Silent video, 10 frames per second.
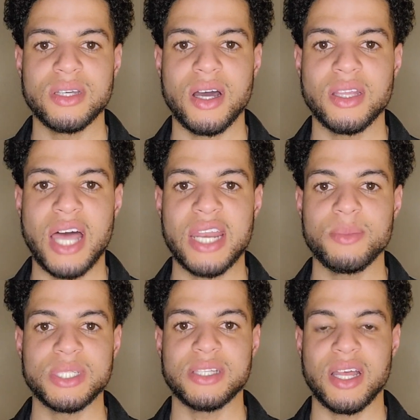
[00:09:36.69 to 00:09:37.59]
a lot of
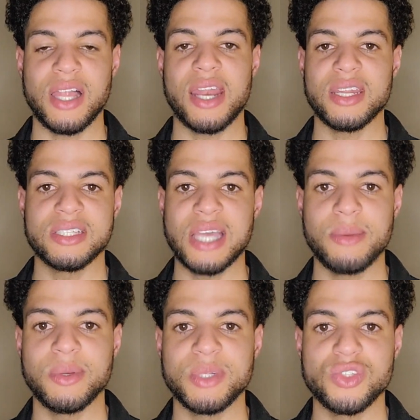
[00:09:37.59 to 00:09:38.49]
a lot of the time,
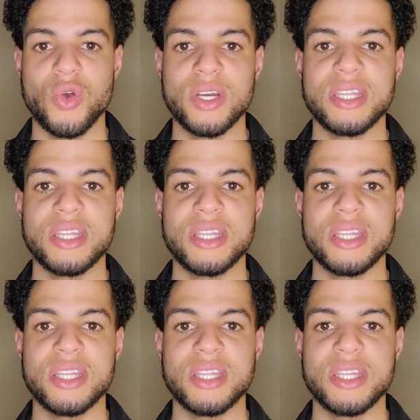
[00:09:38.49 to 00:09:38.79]
the majority